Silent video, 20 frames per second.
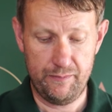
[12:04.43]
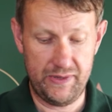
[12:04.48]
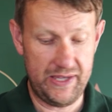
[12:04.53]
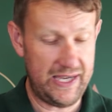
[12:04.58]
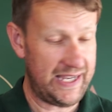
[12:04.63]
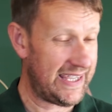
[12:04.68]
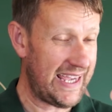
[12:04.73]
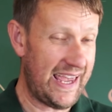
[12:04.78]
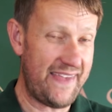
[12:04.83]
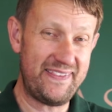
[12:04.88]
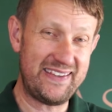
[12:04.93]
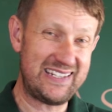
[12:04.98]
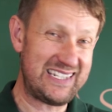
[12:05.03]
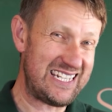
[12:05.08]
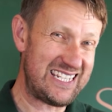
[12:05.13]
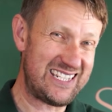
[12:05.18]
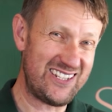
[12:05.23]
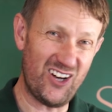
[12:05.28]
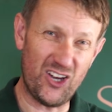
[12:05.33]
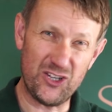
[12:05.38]
Again, this
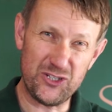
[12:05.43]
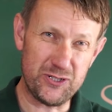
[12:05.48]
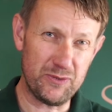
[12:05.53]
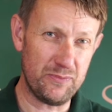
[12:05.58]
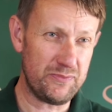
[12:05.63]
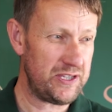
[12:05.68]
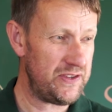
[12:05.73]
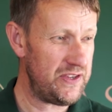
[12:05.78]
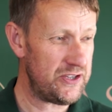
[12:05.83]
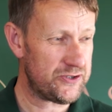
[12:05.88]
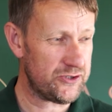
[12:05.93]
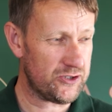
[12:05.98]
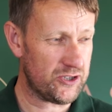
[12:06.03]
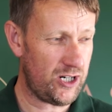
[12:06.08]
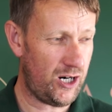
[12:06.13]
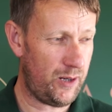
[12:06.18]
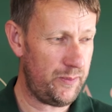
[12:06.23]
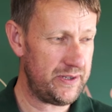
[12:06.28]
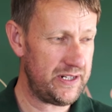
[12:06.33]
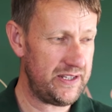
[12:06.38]
is not something that's
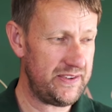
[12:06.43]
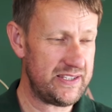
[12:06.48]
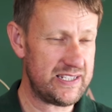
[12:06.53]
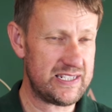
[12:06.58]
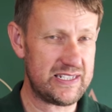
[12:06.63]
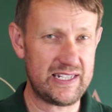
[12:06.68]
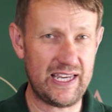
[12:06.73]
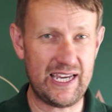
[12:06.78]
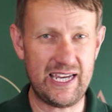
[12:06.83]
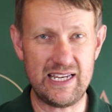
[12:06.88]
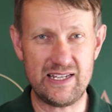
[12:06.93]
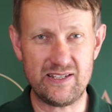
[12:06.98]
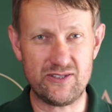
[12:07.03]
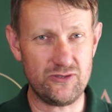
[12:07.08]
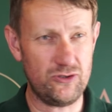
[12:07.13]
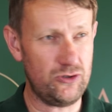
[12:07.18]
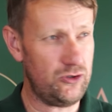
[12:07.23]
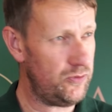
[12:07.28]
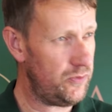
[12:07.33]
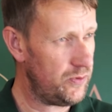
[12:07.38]
uncommon in the States
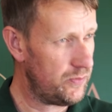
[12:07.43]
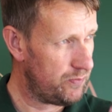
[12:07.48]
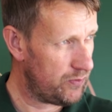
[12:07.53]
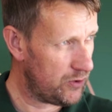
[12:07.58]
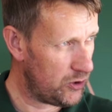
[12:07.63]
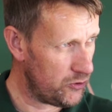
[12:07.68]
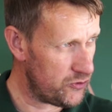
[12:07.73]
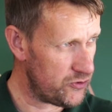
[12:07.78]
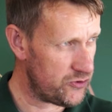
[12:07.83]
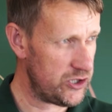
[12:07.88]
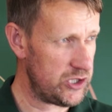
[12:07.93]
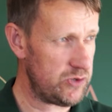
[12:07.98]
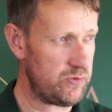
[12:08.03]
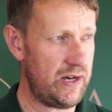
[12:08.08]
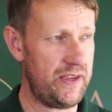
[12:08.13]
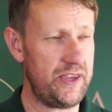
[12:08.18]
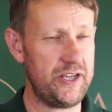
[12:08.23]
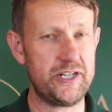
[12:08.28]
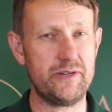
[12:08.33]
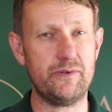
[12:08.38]
or countries
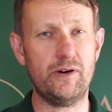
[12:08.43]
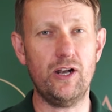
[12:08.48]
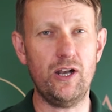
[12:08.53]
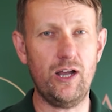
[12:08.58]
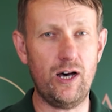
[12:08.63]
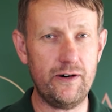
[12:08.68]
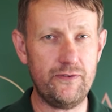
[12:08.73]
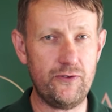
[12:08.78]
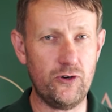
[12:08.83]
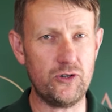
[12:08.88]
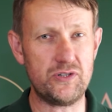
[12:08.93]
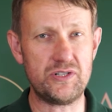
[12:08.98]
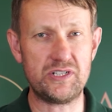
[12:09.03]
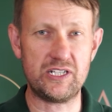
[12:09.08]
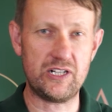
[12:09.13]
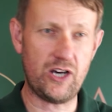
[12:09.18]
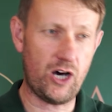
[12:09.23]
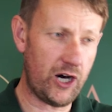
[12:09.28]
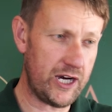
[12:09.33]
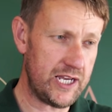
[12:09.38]
where they do a lot of
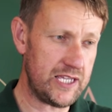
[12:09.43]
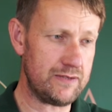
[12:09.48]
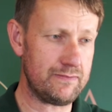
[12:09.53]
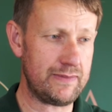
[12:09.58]
hunting high in the